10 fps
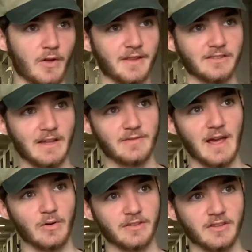that's left
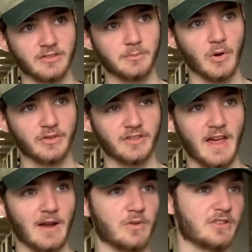now is the
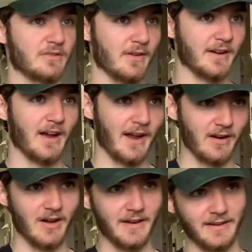smokestack, which is a very
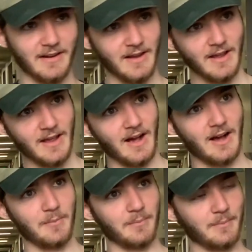iconic
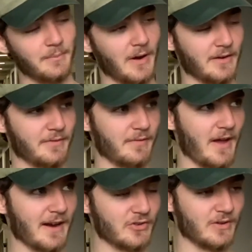part of the
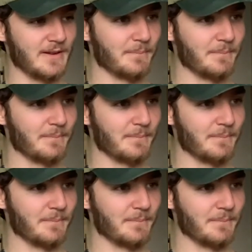factory.